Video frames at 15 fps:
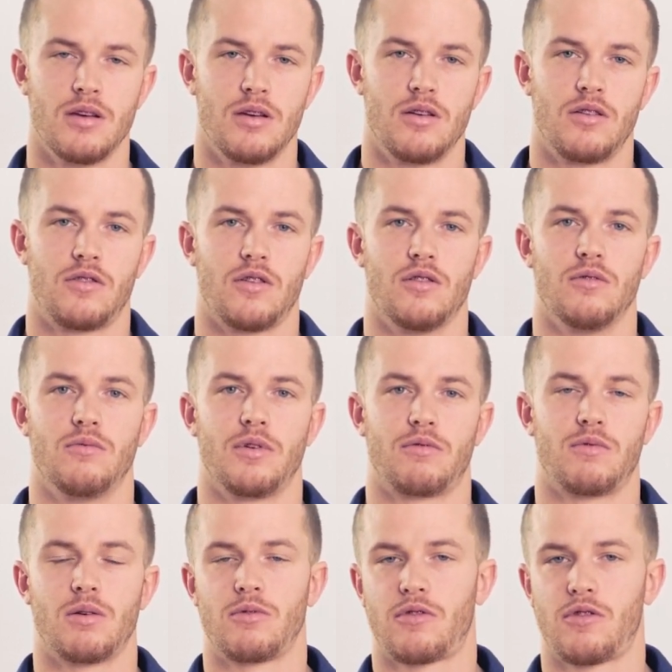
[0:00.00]
So with
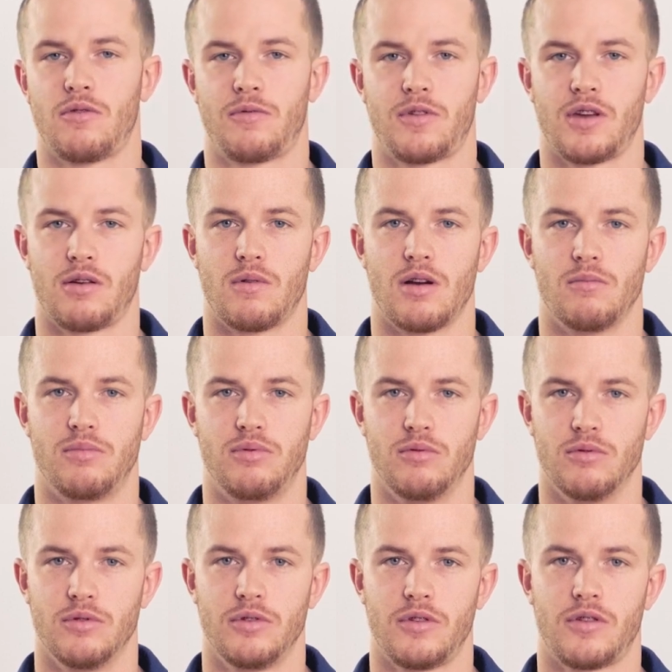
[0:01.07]
rubber surfacing around
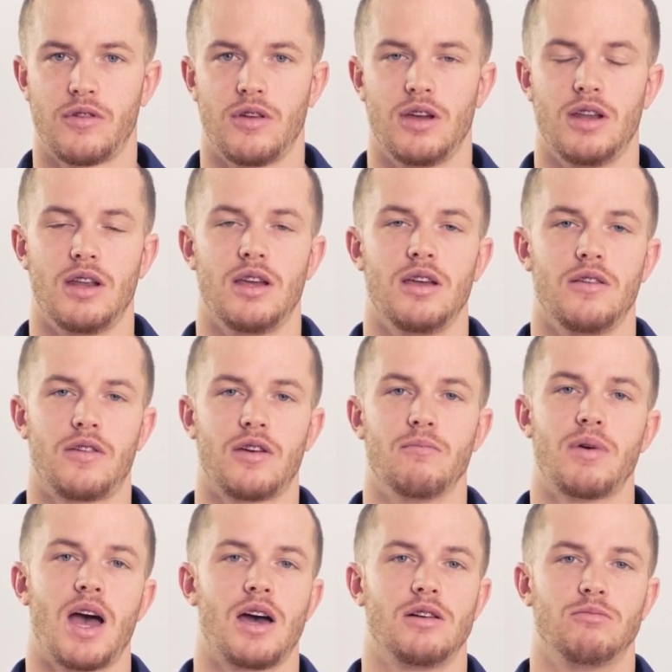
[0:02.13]
pools, it is
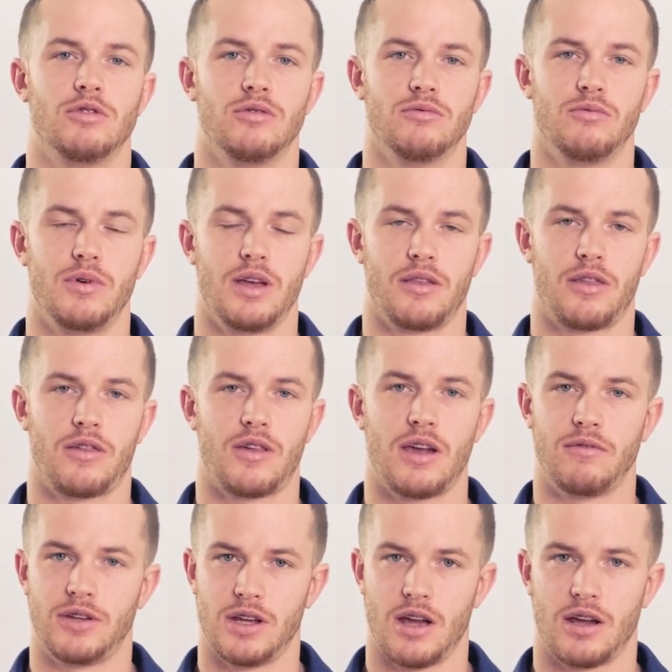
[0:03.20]
compatible with
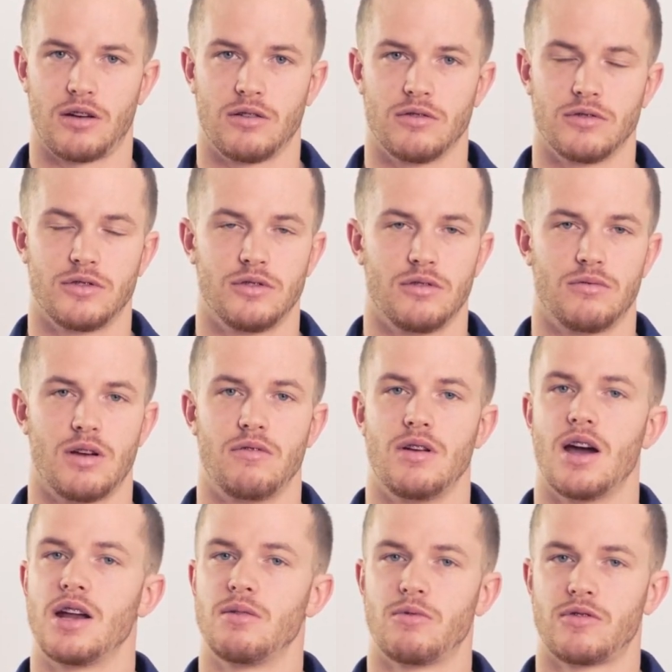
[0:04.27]
safety anchors. Around
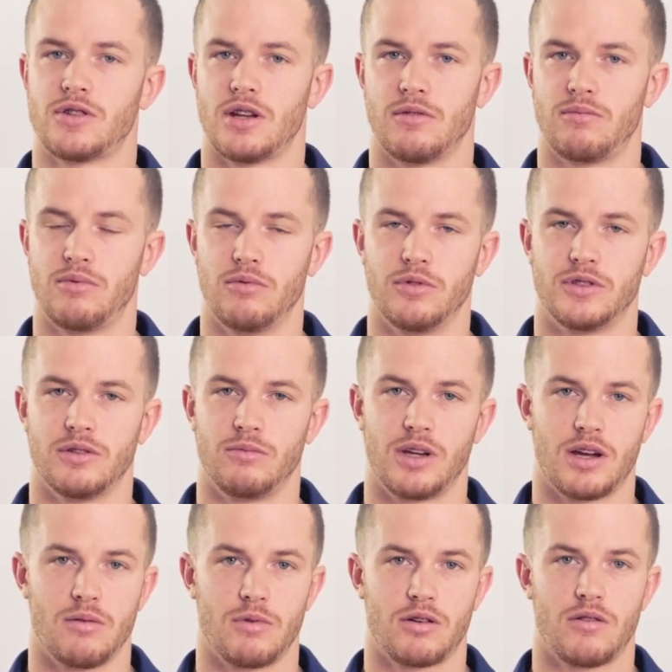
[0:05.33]
90% of pools that we
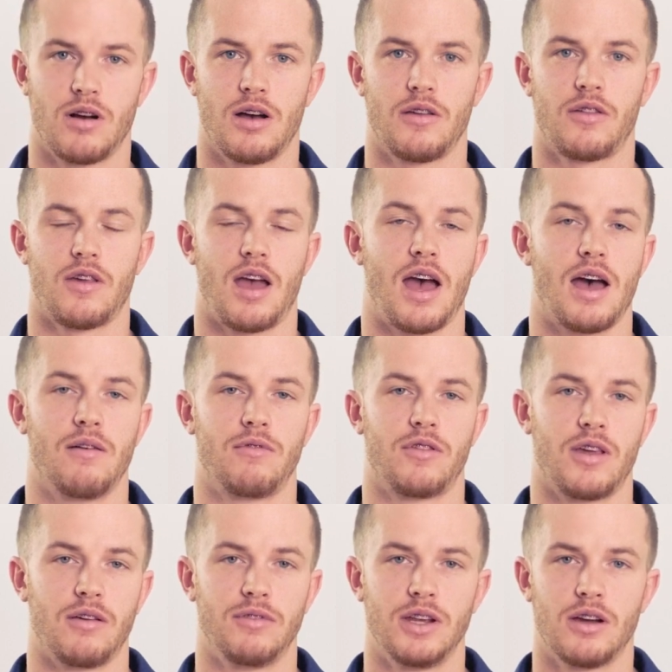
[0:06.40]
come across have
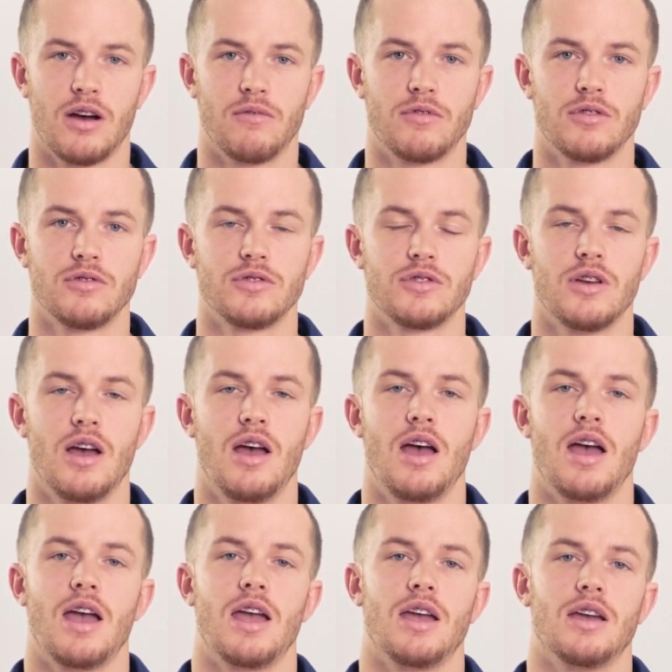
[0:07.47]
safety covers
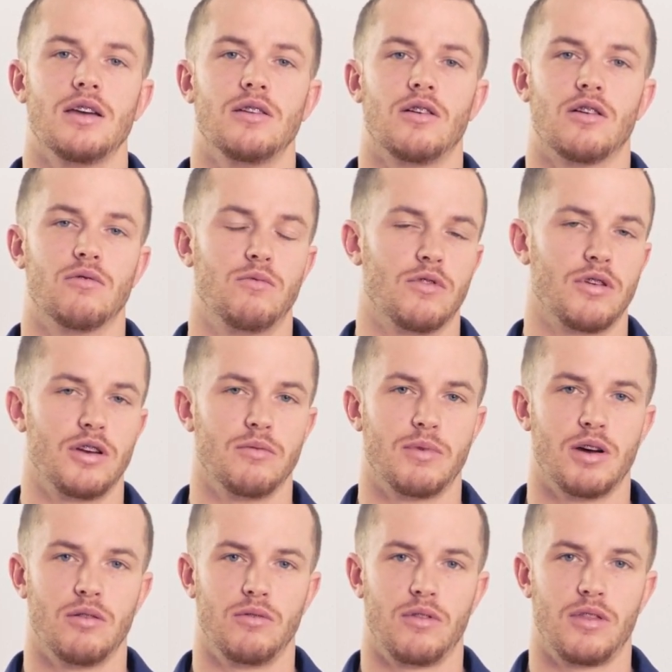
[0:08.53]
and are worried
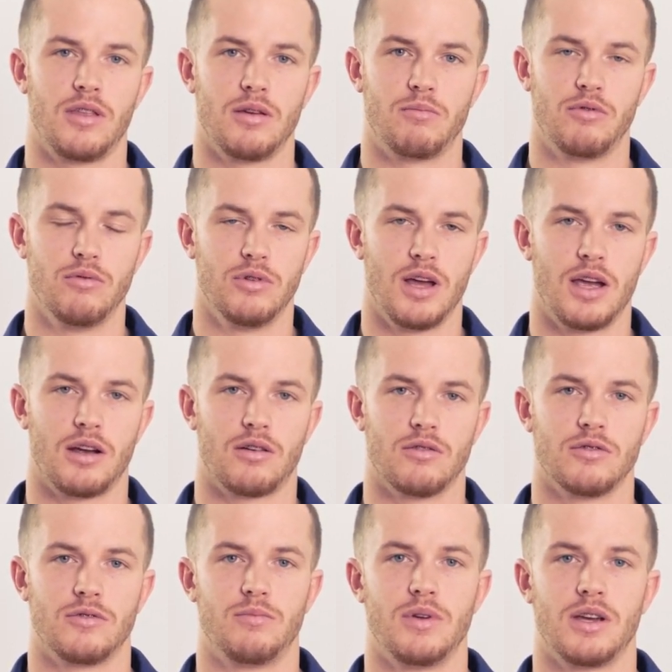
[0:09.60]
about the pool
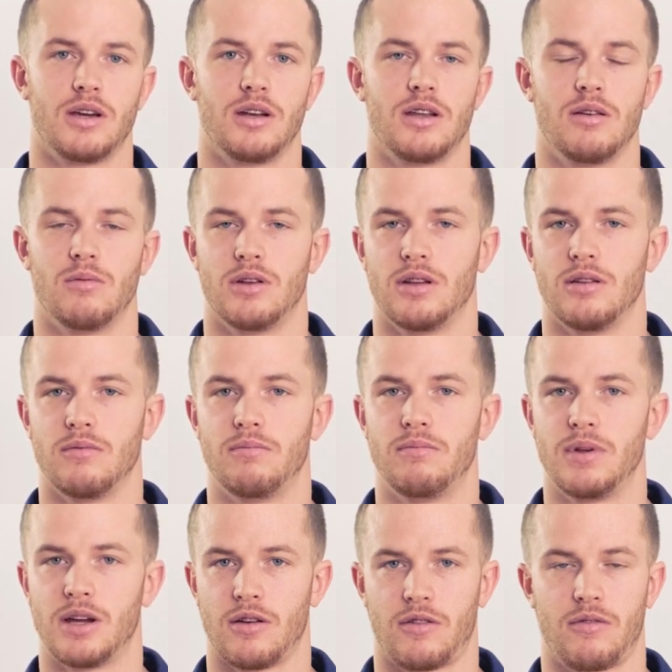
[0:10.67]
anchors being inhibited
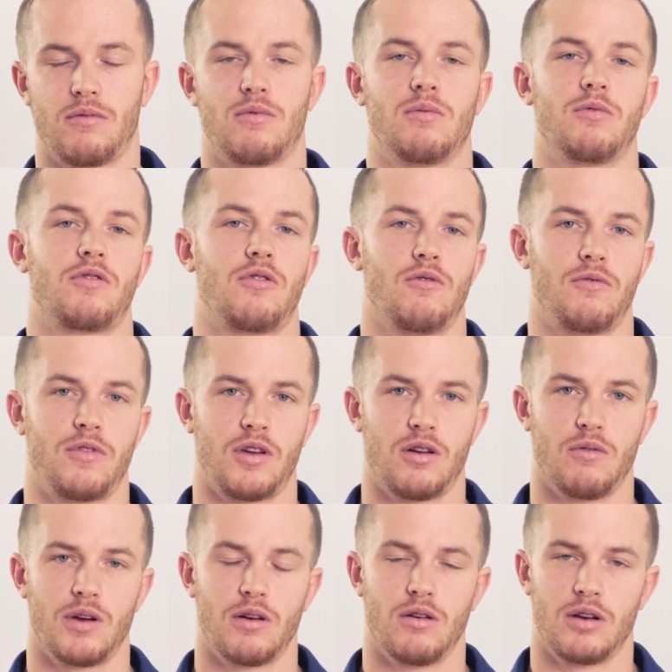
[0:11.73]
because of the rubber surfacing
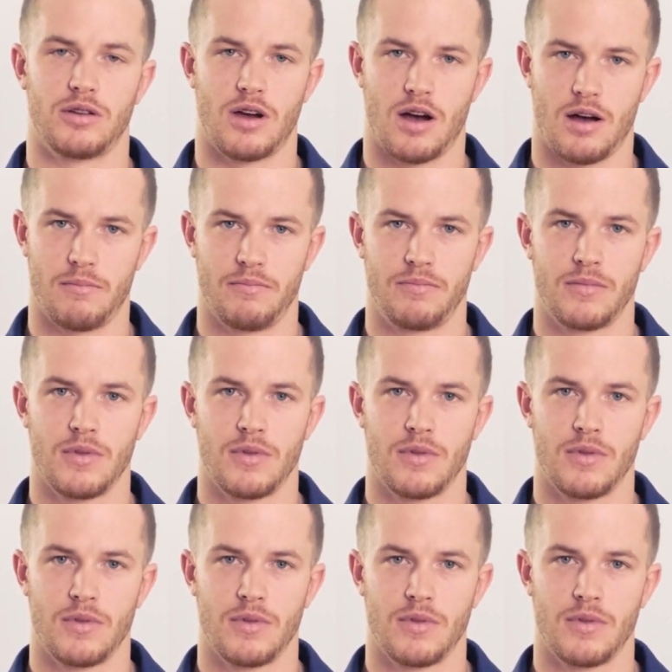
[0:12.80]
going on top.